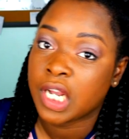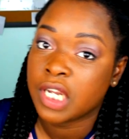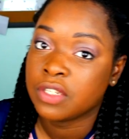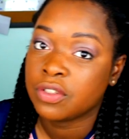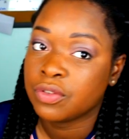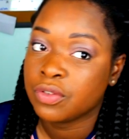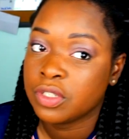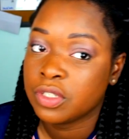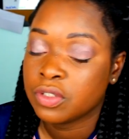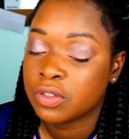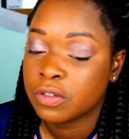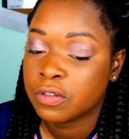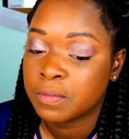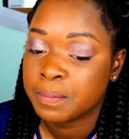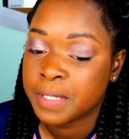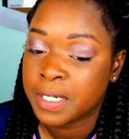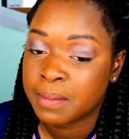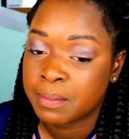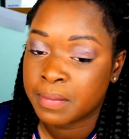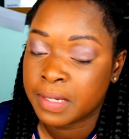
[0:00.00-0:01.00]
I do use.
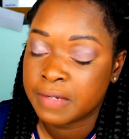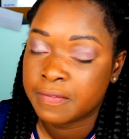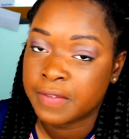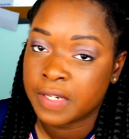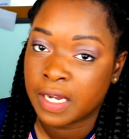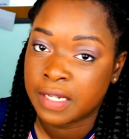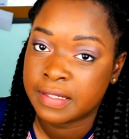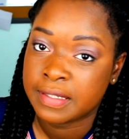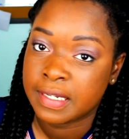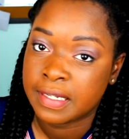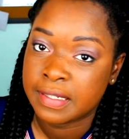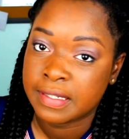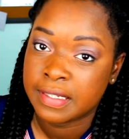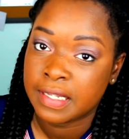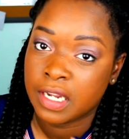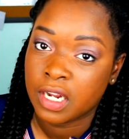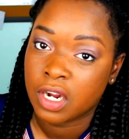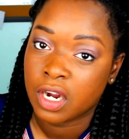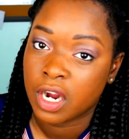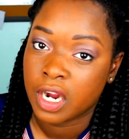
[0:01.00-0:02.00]
Me and my fiance
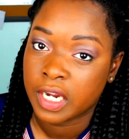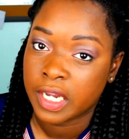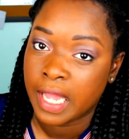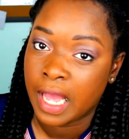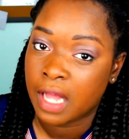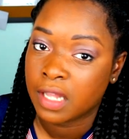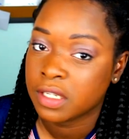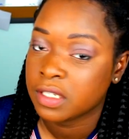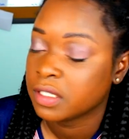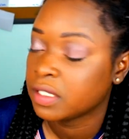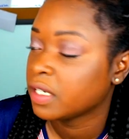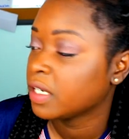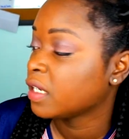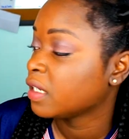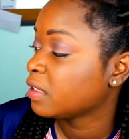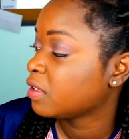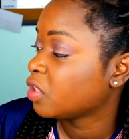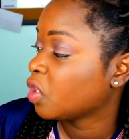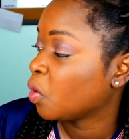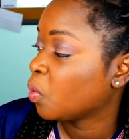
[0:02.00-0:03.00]
sync our
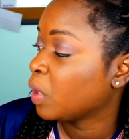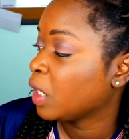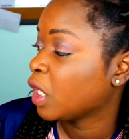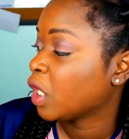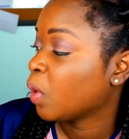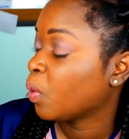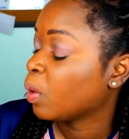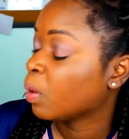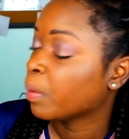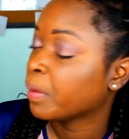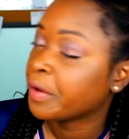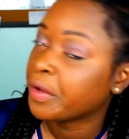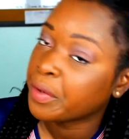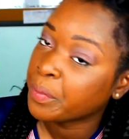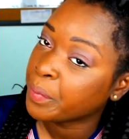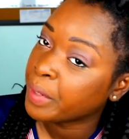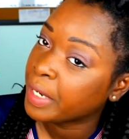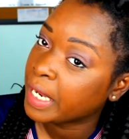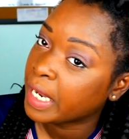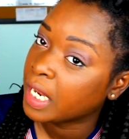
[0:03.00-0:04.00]
calendar so we know what we're
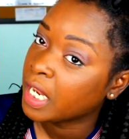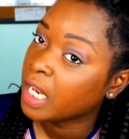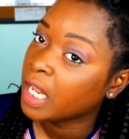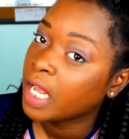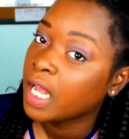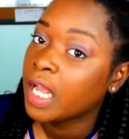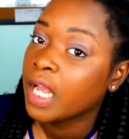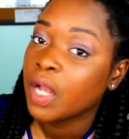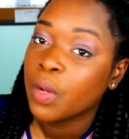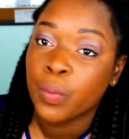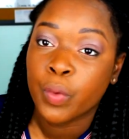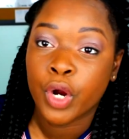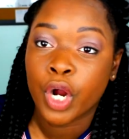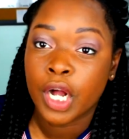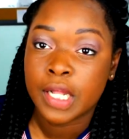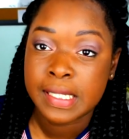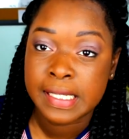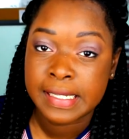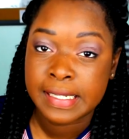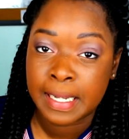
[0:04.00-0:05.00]
doing and we're
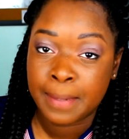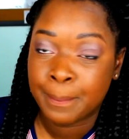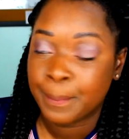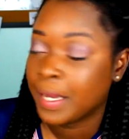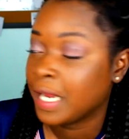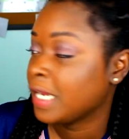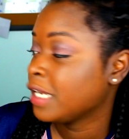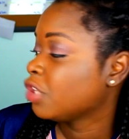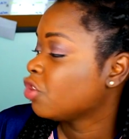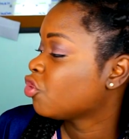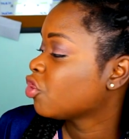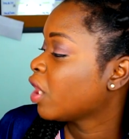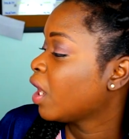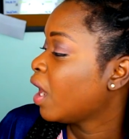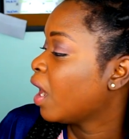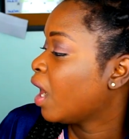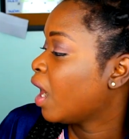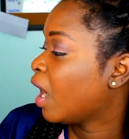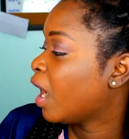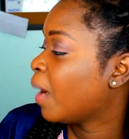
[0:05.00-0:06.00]
on the same page.
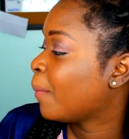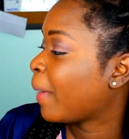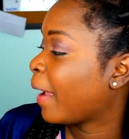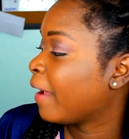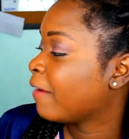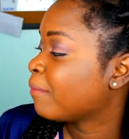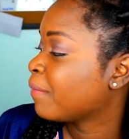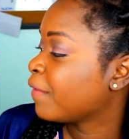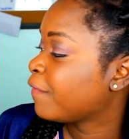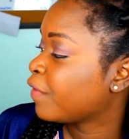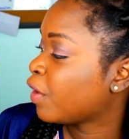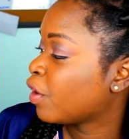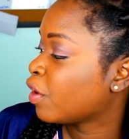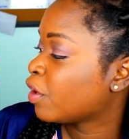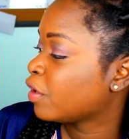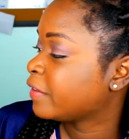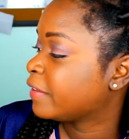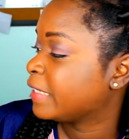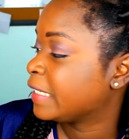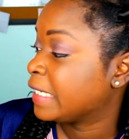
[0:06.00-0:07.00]
I have my
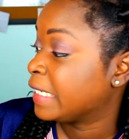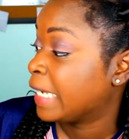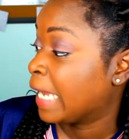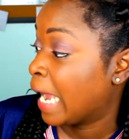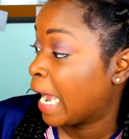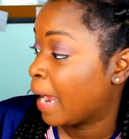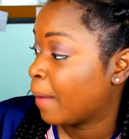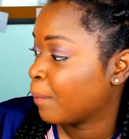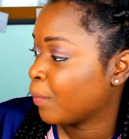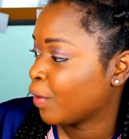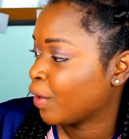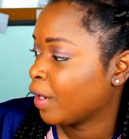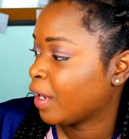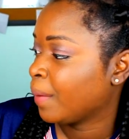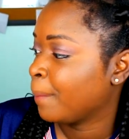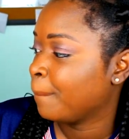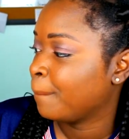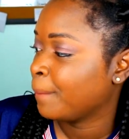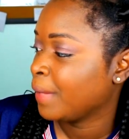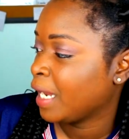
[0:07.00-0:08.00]
photos, the
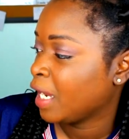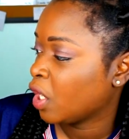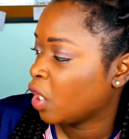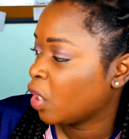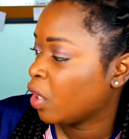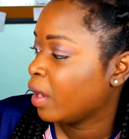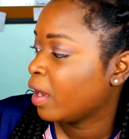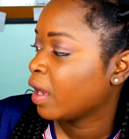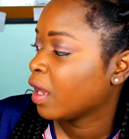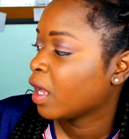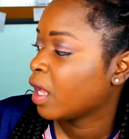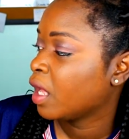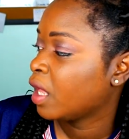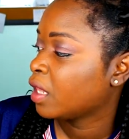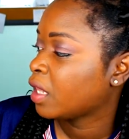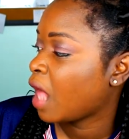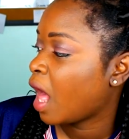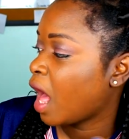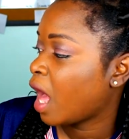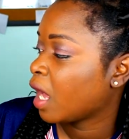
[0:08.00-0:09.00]
camera, mail,
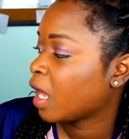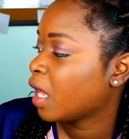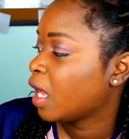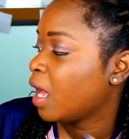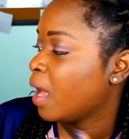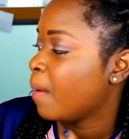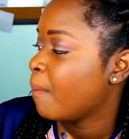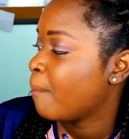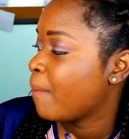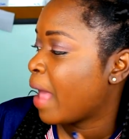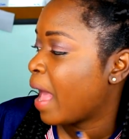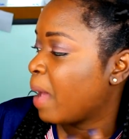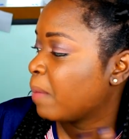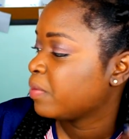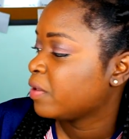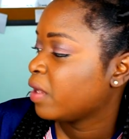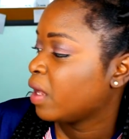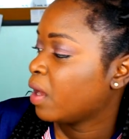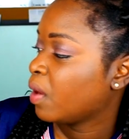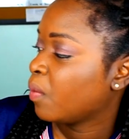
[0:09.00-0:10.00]
clock,
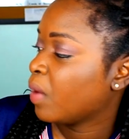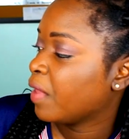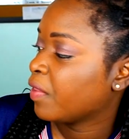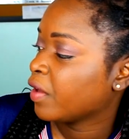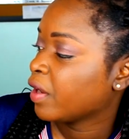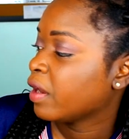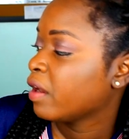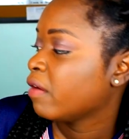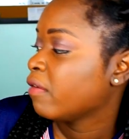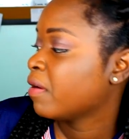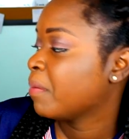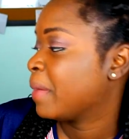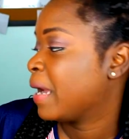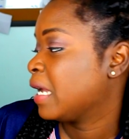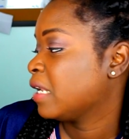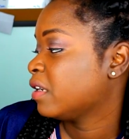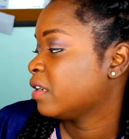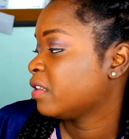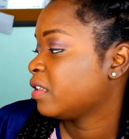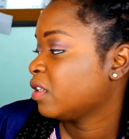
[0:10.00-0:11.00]
maps, weather,
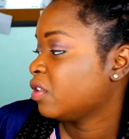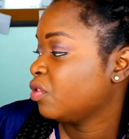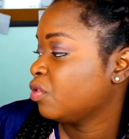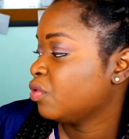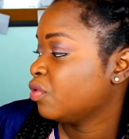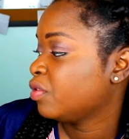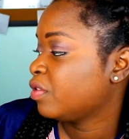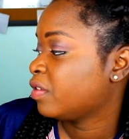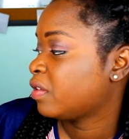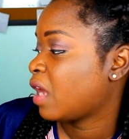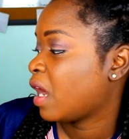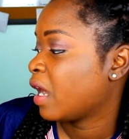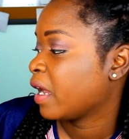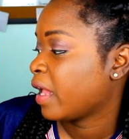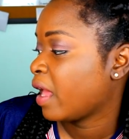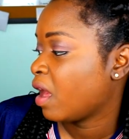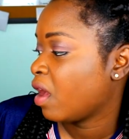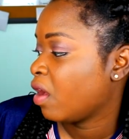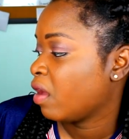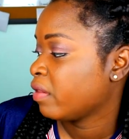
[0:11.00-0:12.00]
reminders, news,
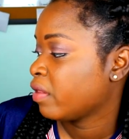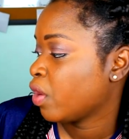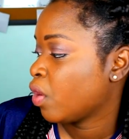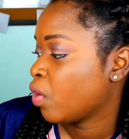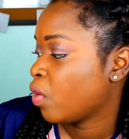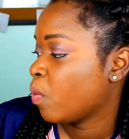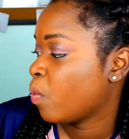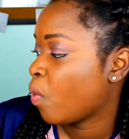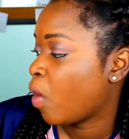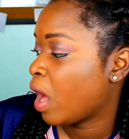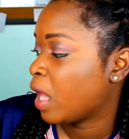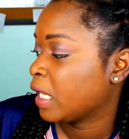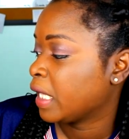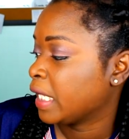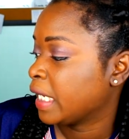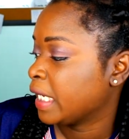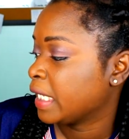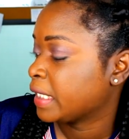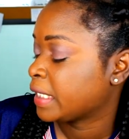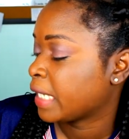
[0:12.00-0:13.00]
stock, health, home,
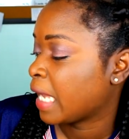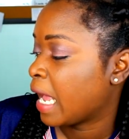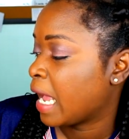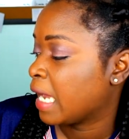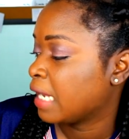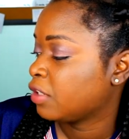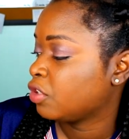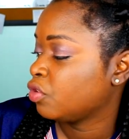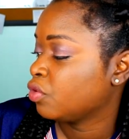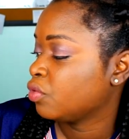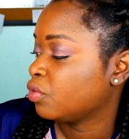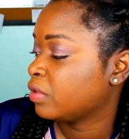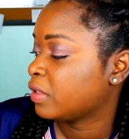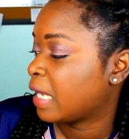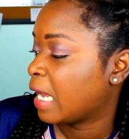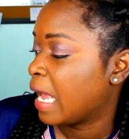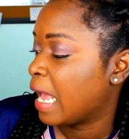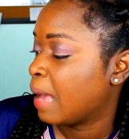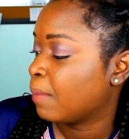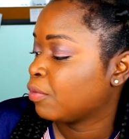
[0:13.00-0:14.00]
wallet,
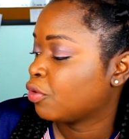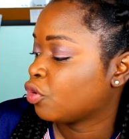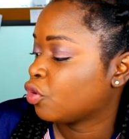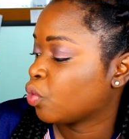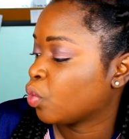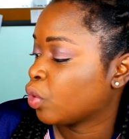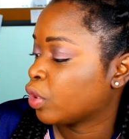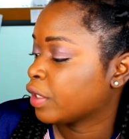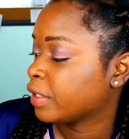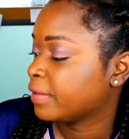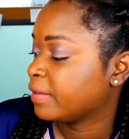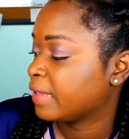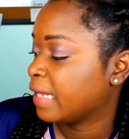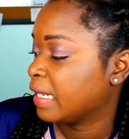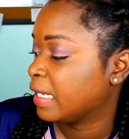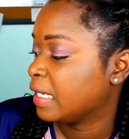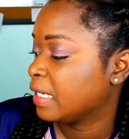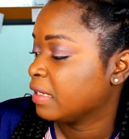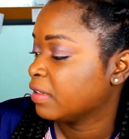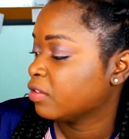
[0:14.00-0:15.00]
iTunes, app store,
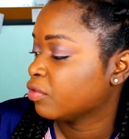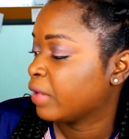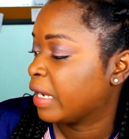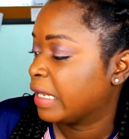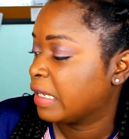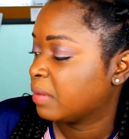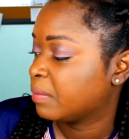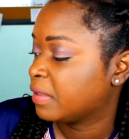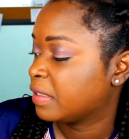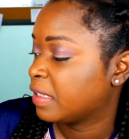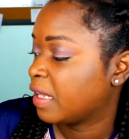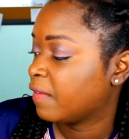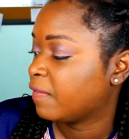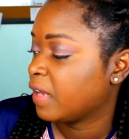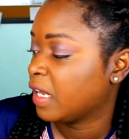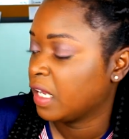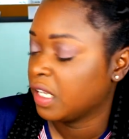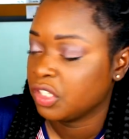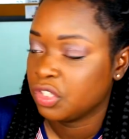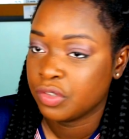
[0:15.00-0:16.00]
settings, random stuff,
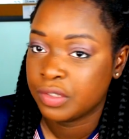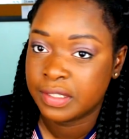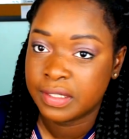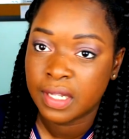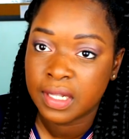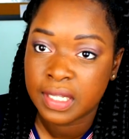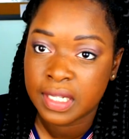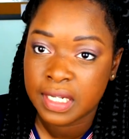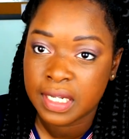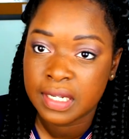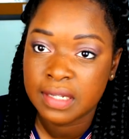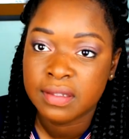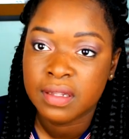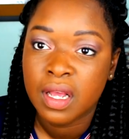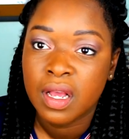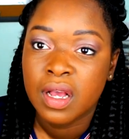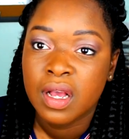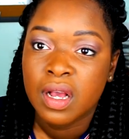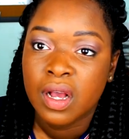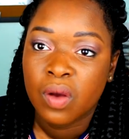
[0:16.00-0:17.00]
and utilities,
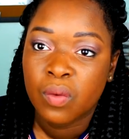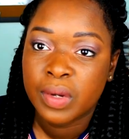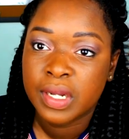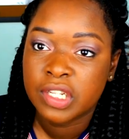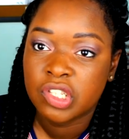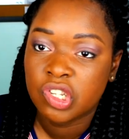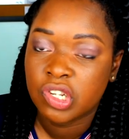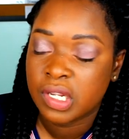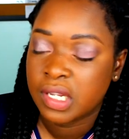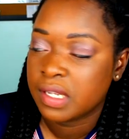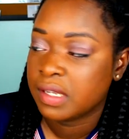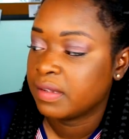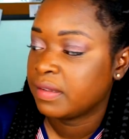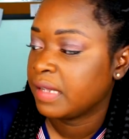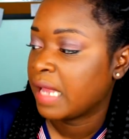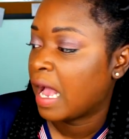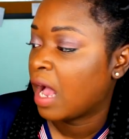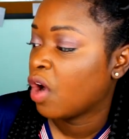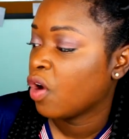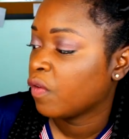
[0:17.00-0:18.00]
which is,
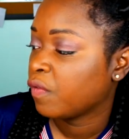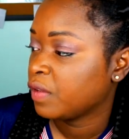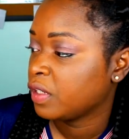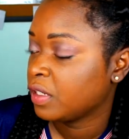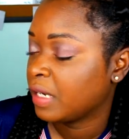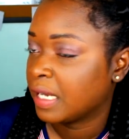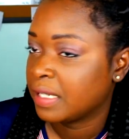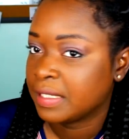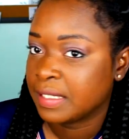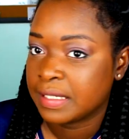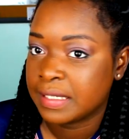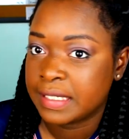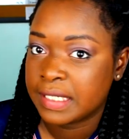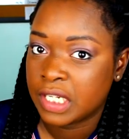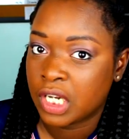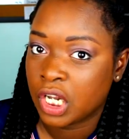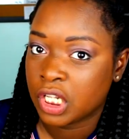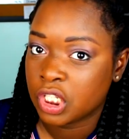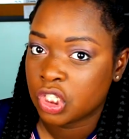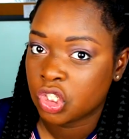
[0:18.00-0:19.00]
yeah, hopefully you guys can
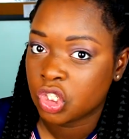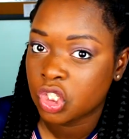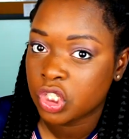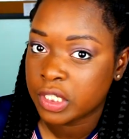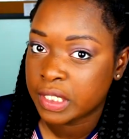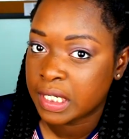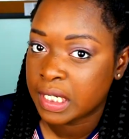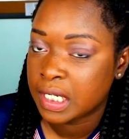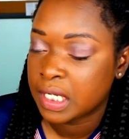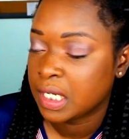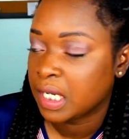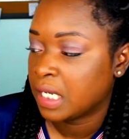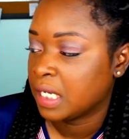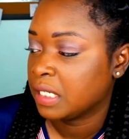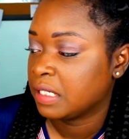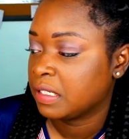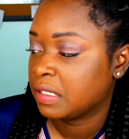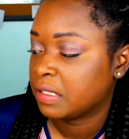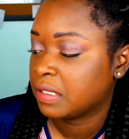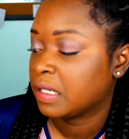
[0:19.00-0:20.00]
see it on the screen, and
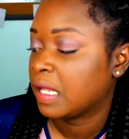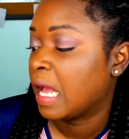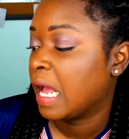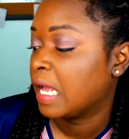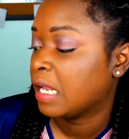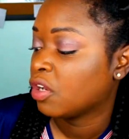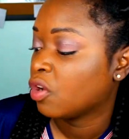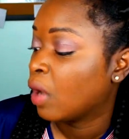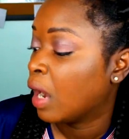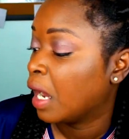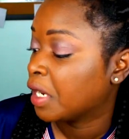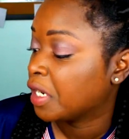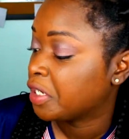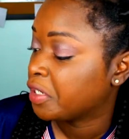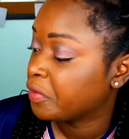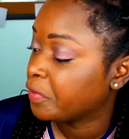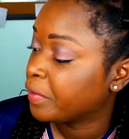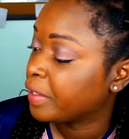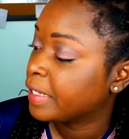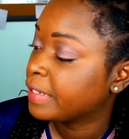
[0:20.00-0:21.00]
it's, I know how to
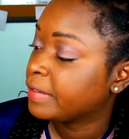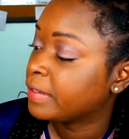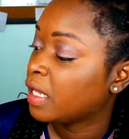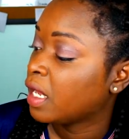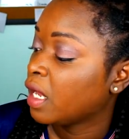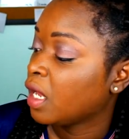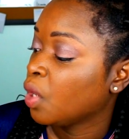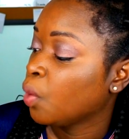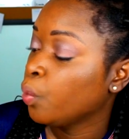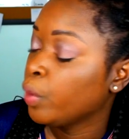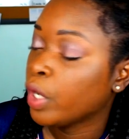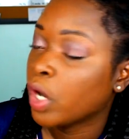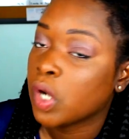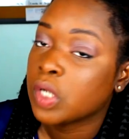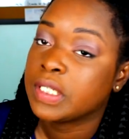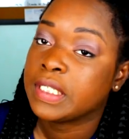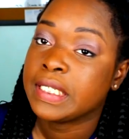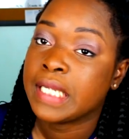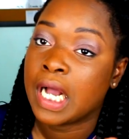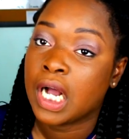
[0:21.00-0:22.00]
do this. We
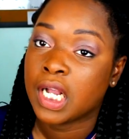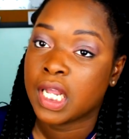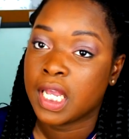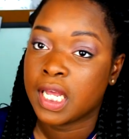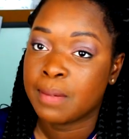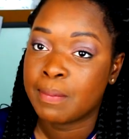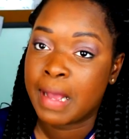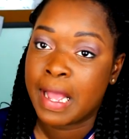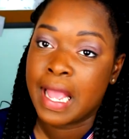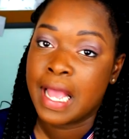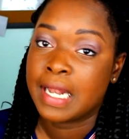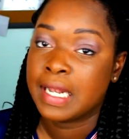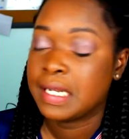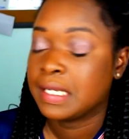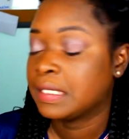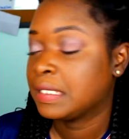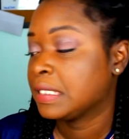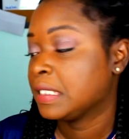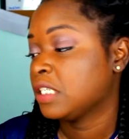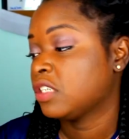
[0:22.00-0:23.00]
gonna see how good my
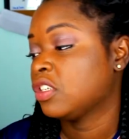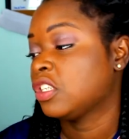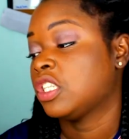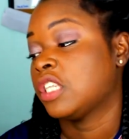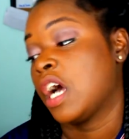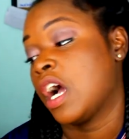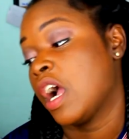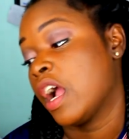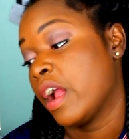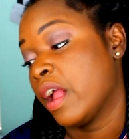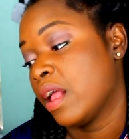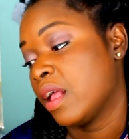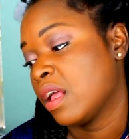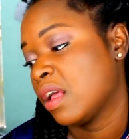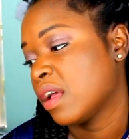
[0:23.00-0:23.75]
editing skills are.